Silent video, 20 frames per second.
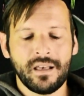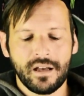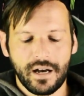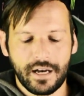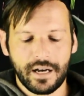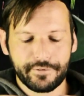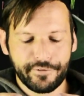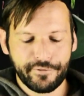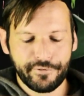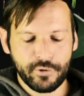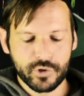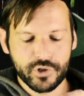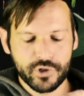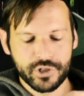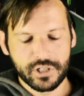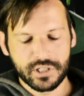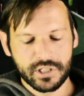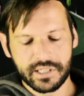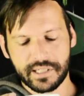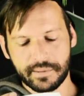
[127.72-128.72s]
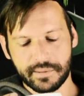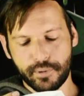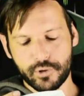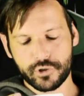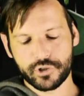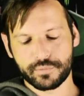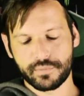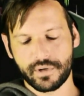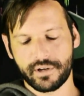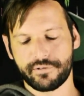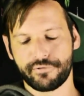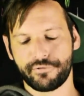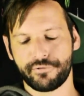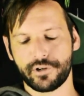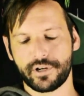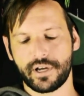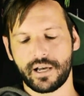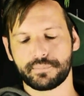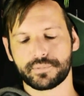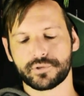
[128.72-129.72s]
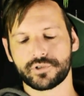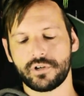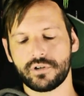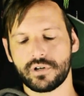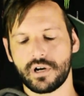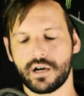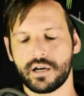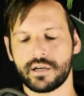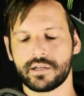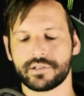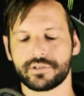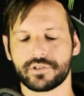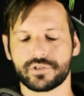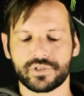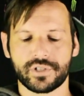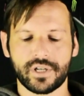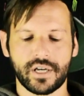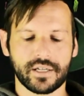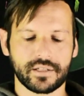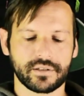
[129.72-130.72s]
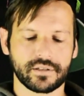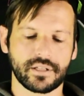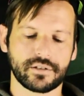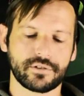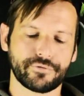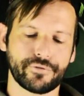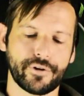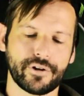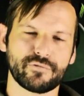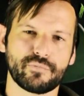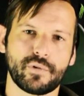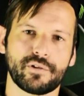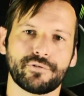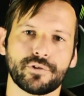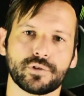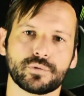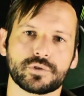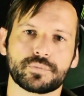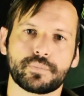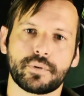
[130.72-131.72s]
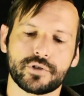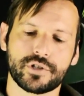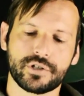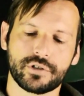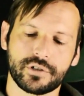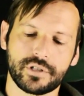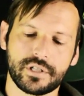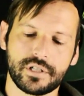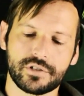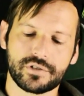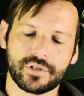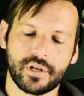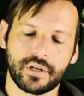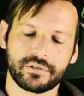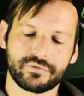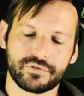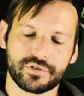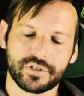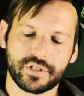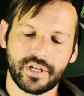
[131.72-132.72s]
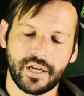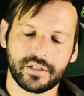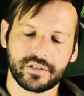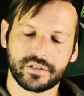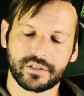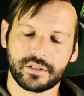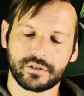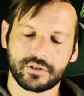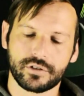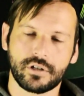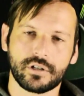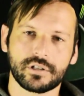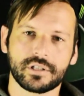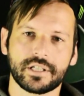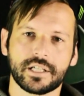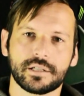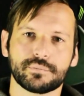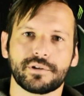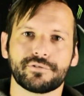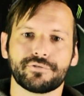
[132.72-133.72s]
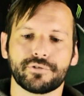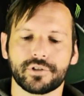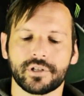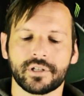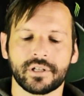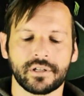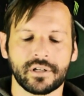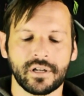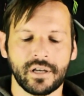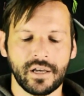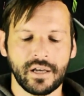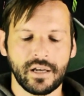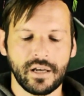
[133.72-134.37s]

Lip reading: Unfortunately, it pushed my foot up so high in the skate that the front of my foot was pushing on the inside of the skate, and I could hardly get my foot in.